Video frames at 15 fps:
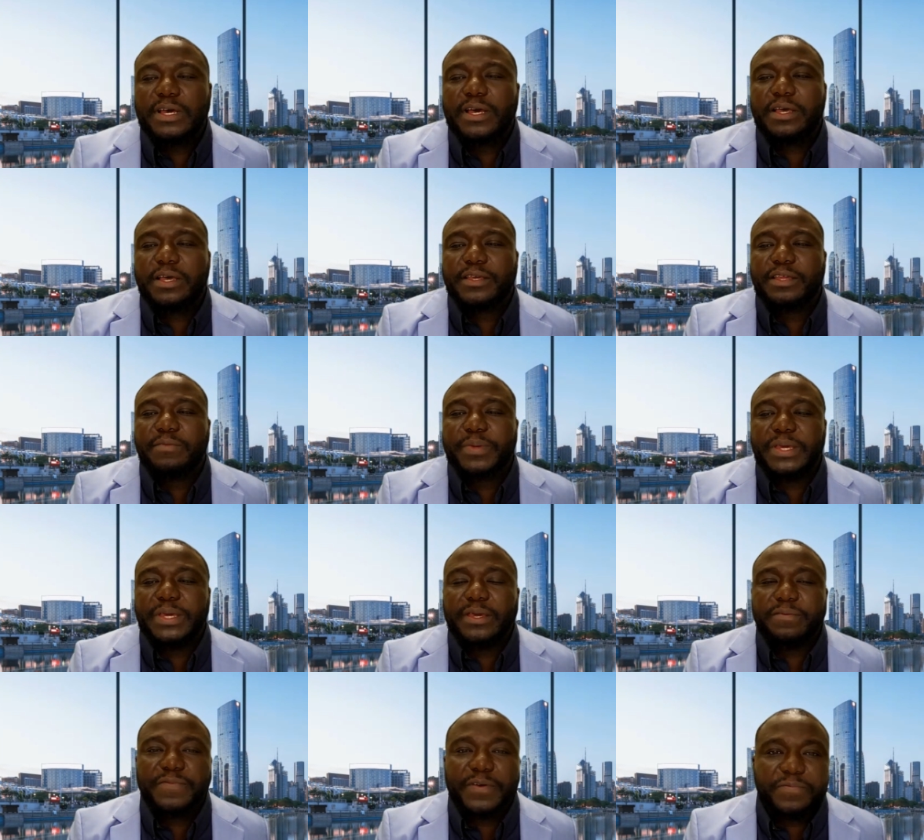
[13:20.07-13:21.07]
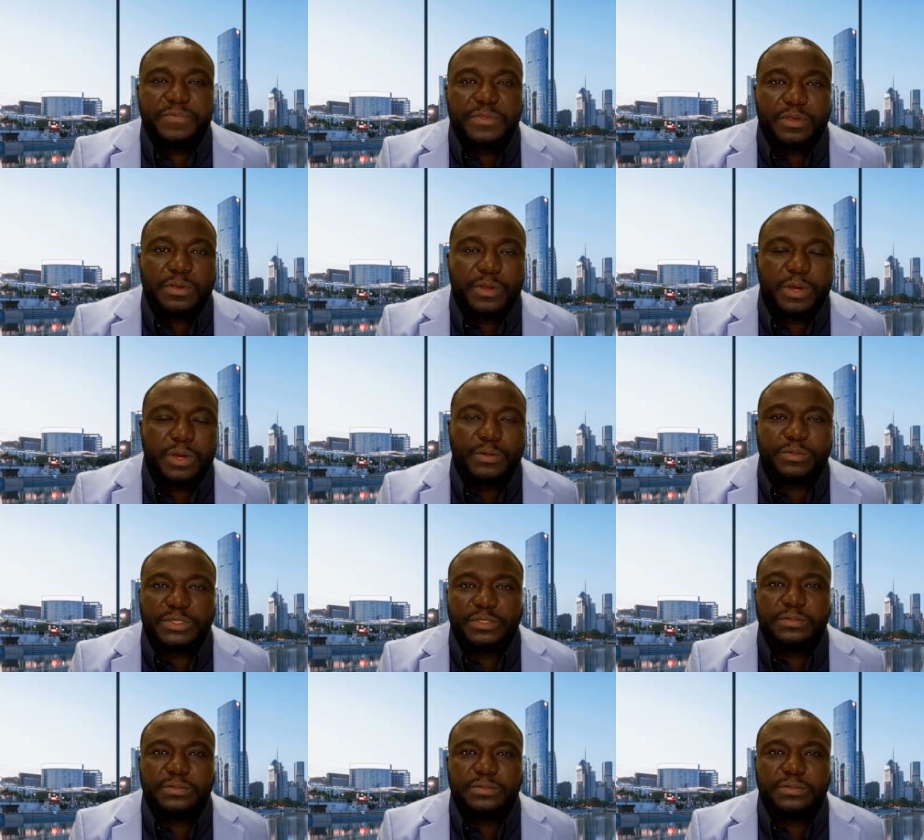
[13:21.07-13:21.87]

Uh, it could be 50, you know,